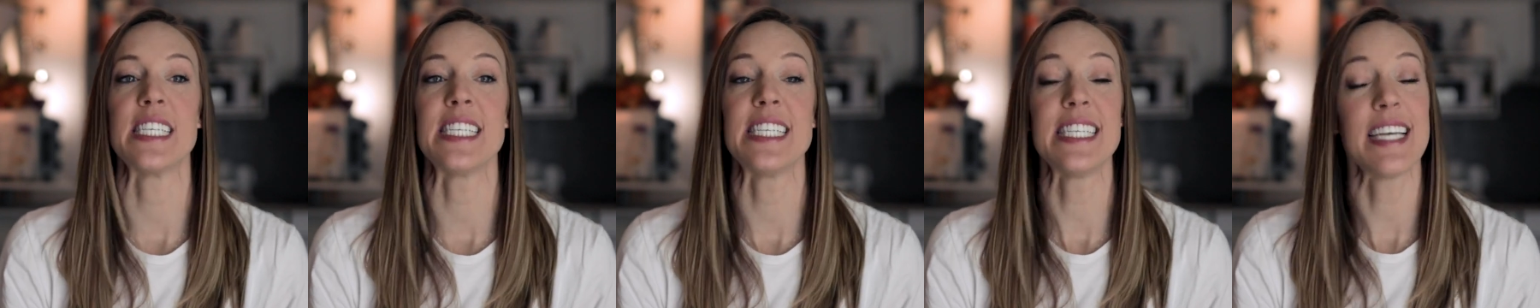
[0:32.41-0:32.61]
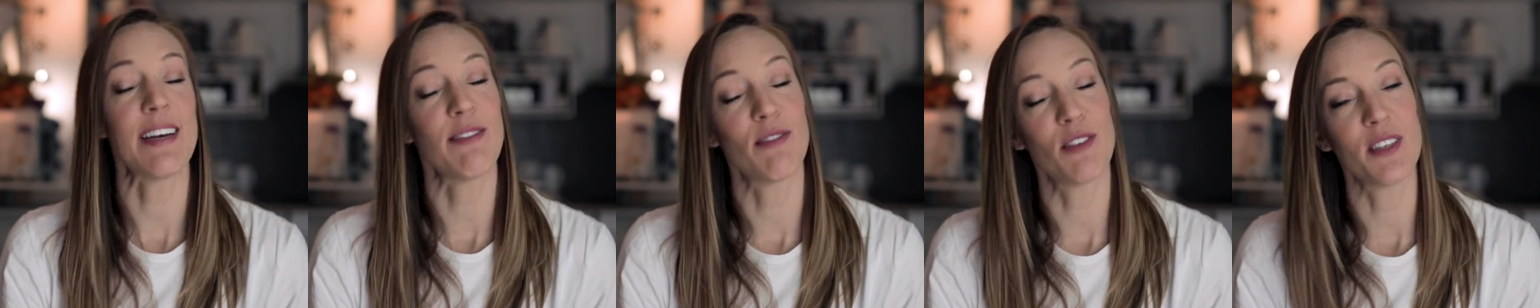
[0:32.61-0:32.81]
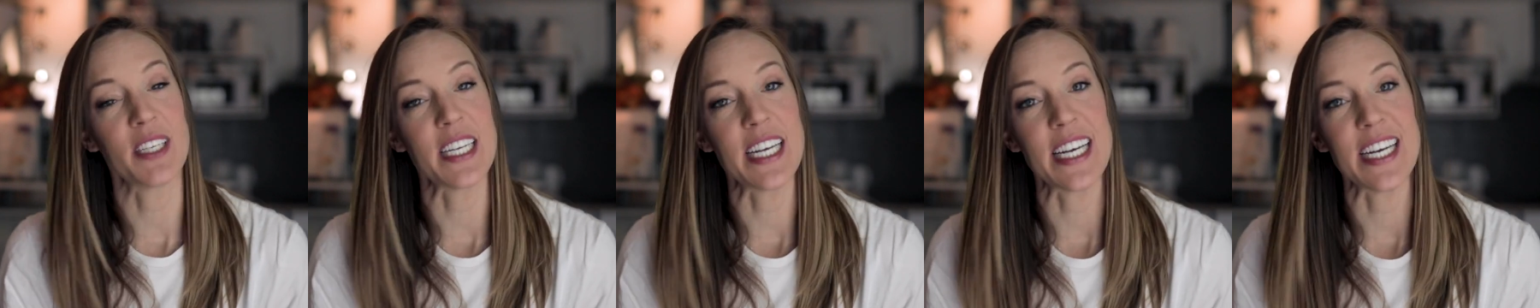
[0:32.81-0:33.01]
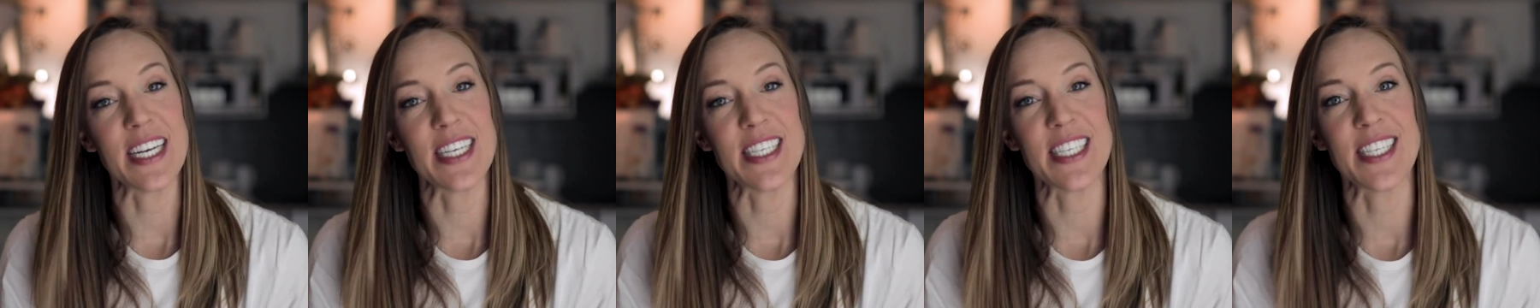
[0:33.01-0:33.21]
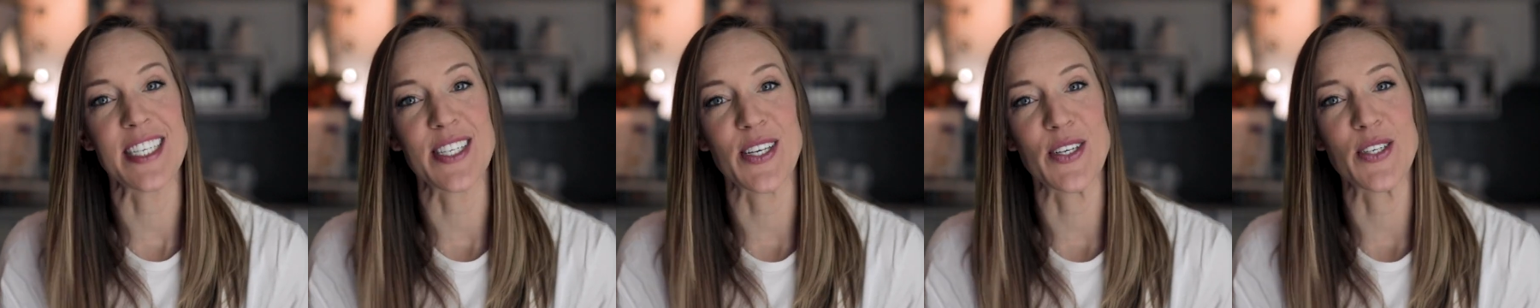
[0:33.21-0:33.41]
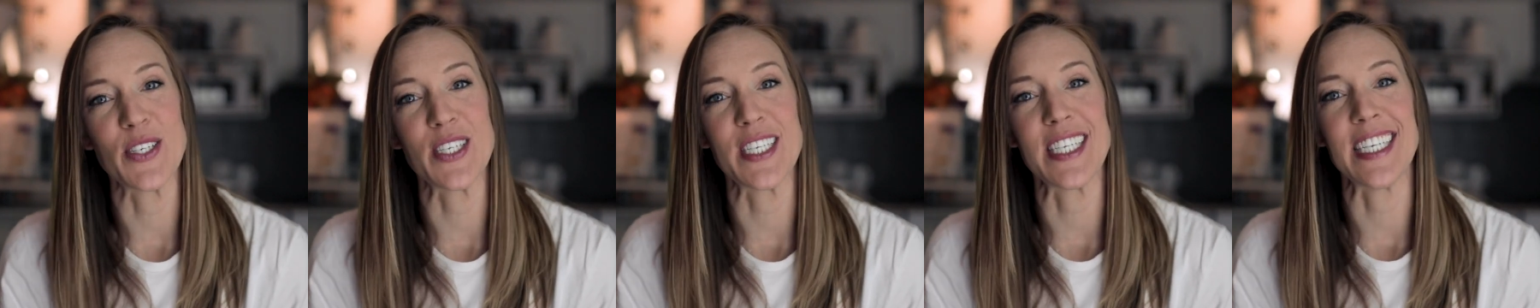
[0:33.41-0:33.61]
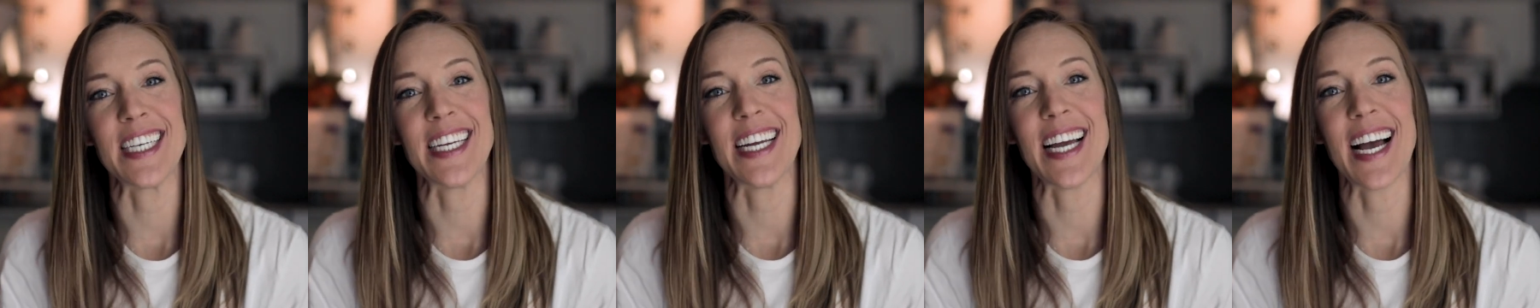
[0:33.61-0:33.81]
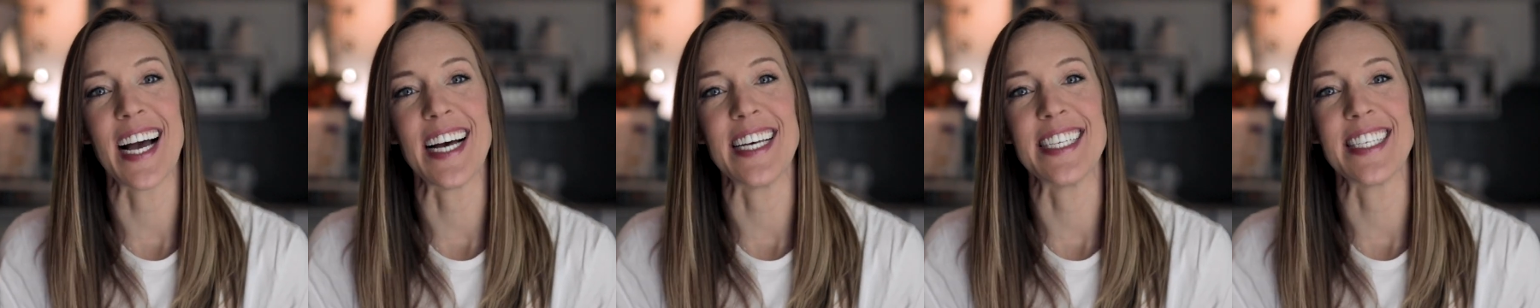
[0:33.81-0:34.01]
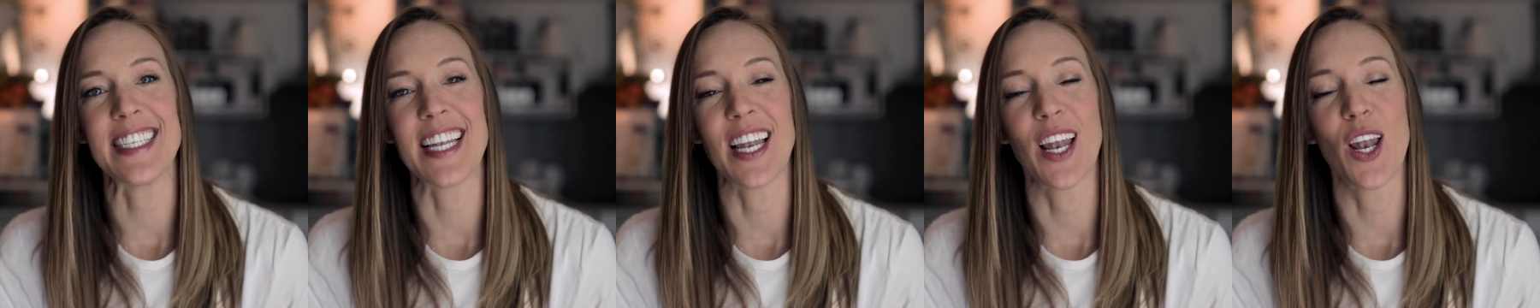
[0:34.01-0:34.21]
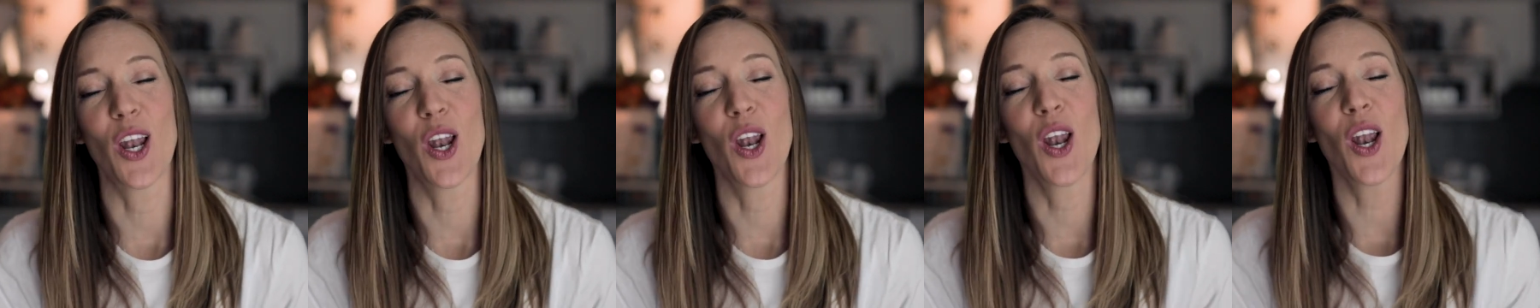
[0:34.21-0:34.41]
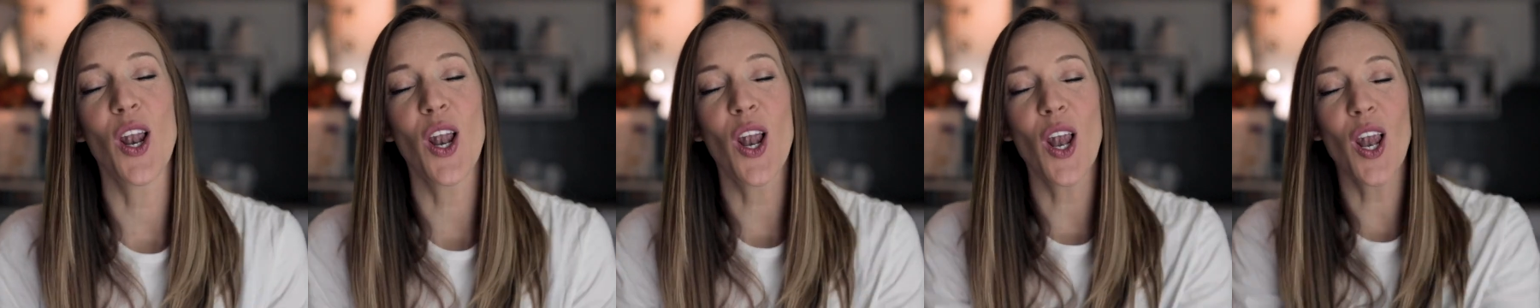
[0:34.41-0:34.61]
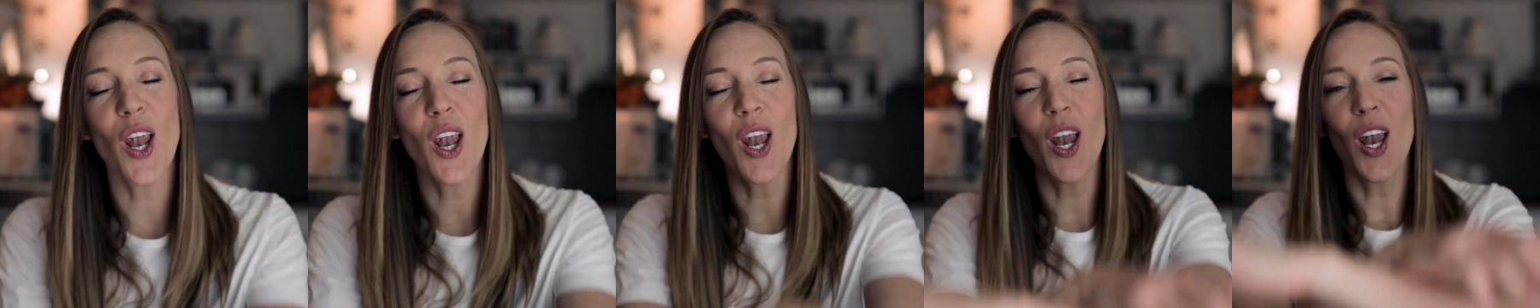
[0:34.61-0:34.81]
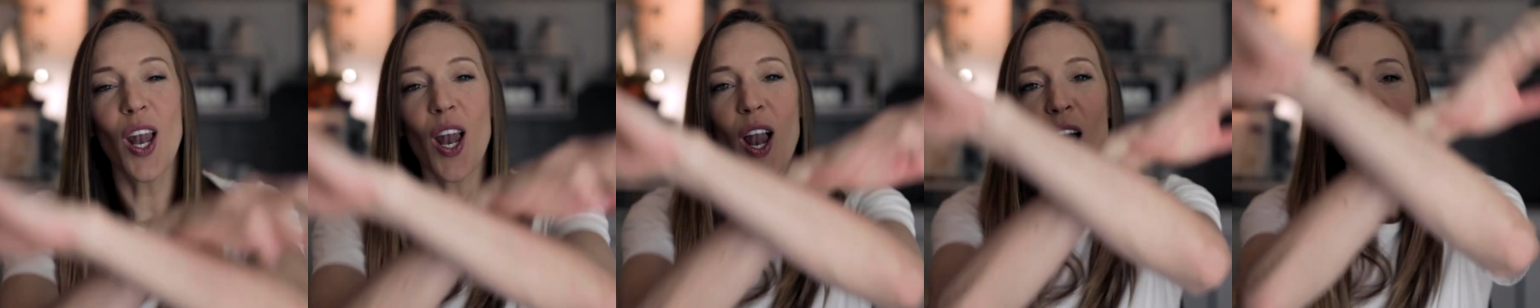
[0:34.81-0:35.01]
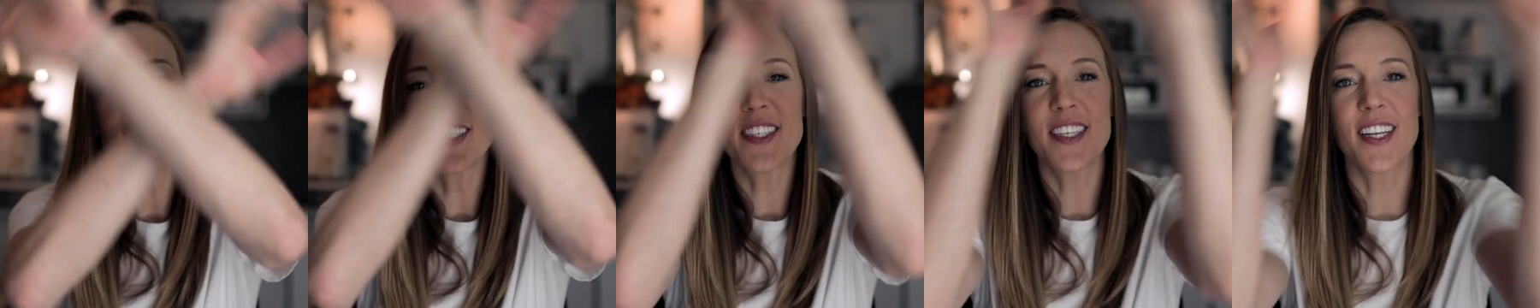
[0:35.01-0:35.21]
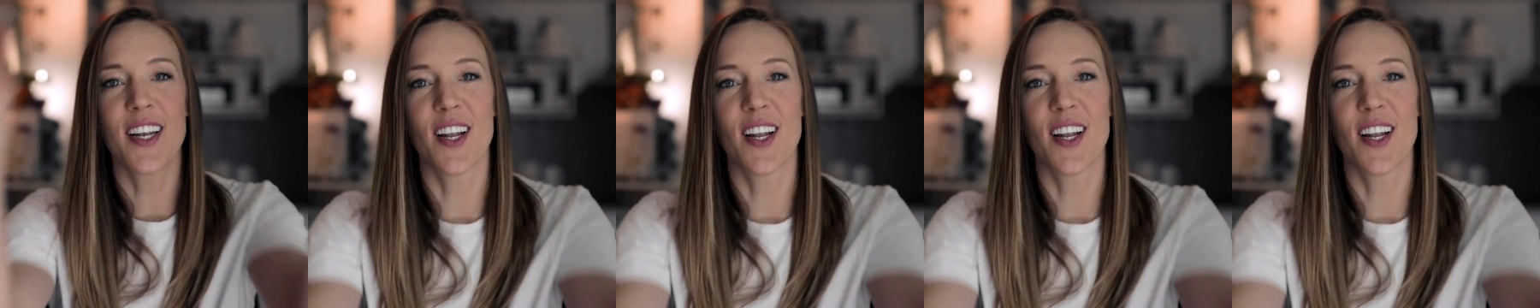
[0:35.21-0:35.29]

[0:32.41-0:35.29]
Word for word: several years so she has lots